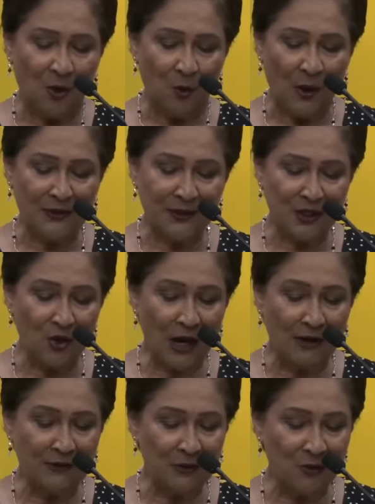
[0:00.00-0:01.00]
Whether you
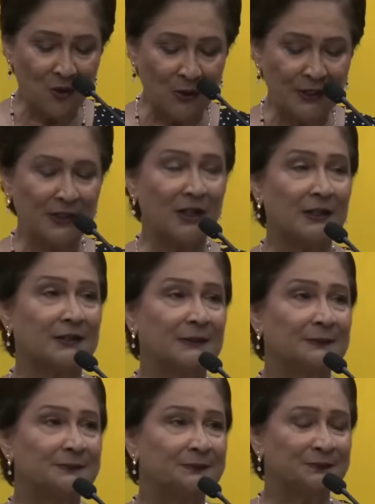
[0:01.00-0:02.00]
have a road or
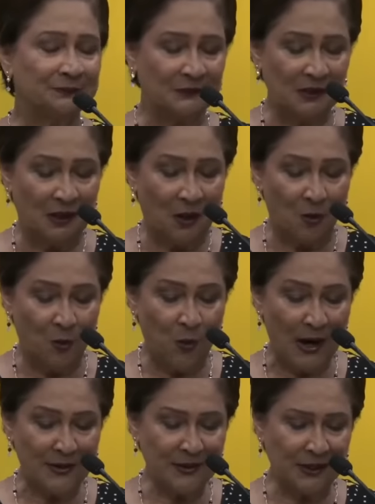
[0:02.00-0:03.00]
not,
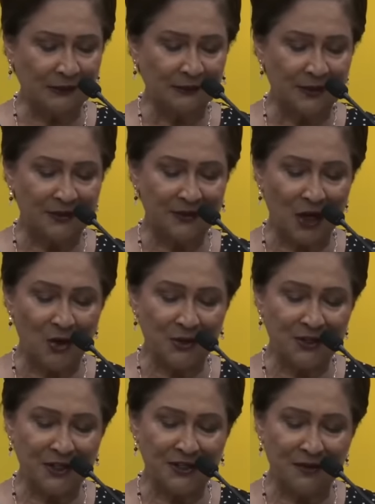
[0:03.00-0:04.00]
whether
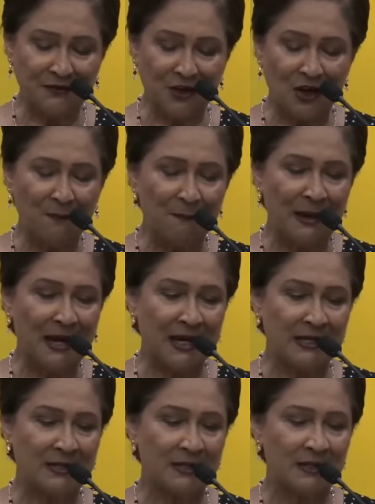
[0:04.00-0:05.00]
thousands of young
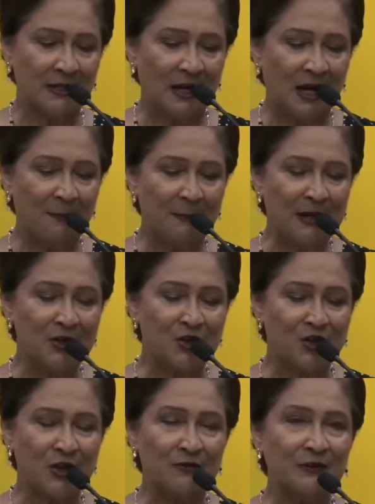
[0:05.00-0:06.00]
men are being
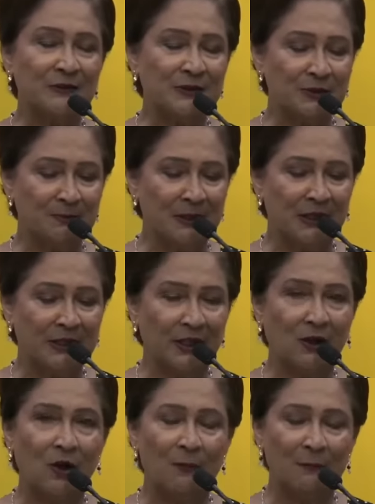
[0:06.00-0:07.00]
driven to
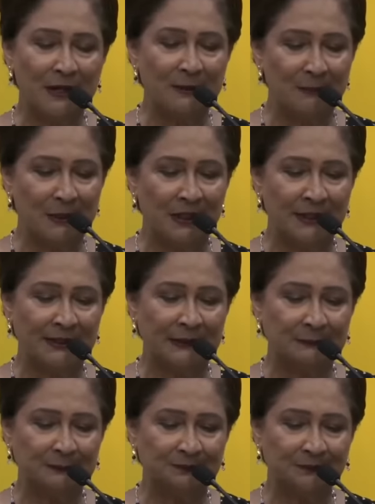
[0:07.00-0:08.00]
murder or being
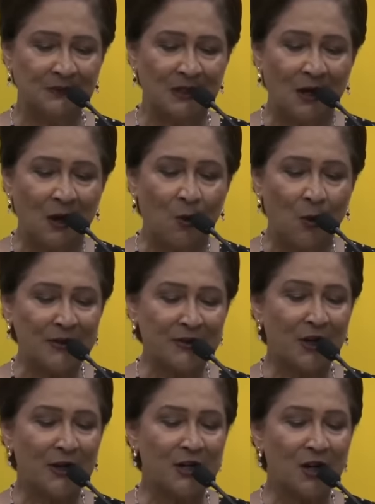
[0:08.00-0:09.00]
murdered,
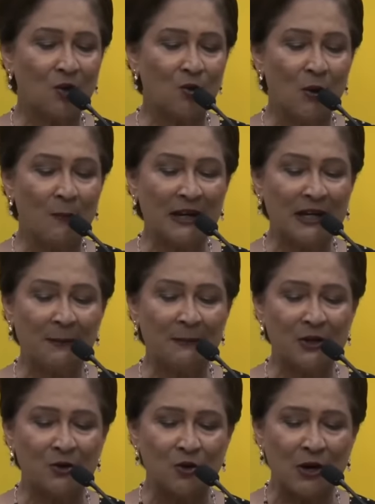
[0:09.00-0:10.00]
whether young women are
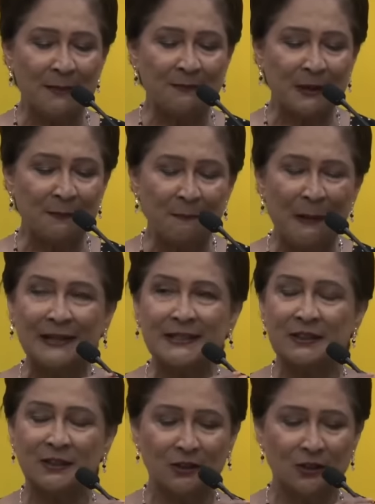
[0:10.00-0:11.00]
being raped and
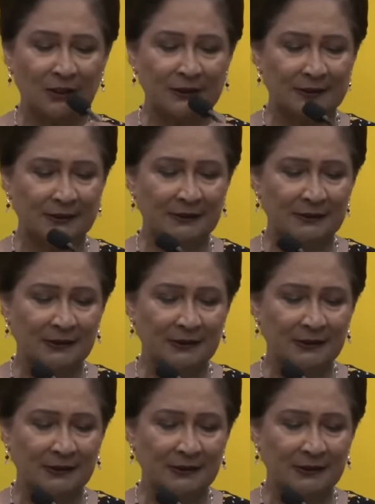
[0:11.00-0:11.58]
battered or not,